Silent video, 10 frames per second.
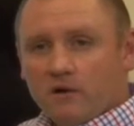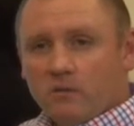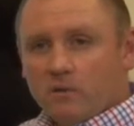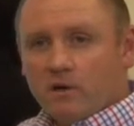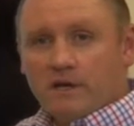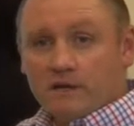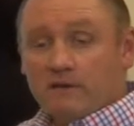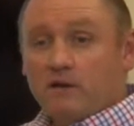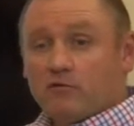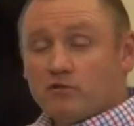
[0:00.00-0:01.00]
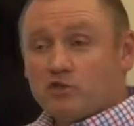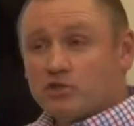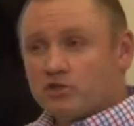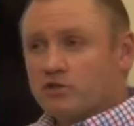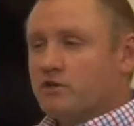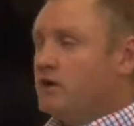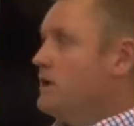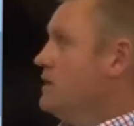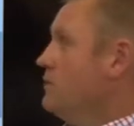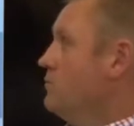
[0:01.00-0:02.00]
We want to get there for sure.
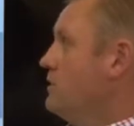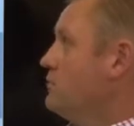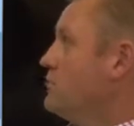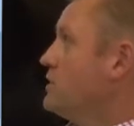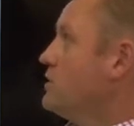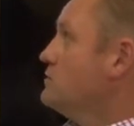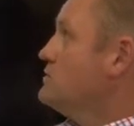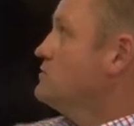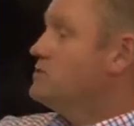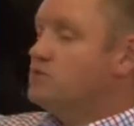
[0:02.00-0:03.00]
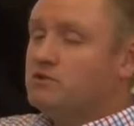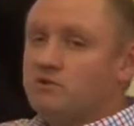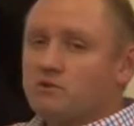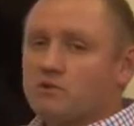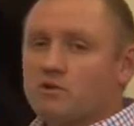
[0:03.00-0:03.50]
But if we go too soon,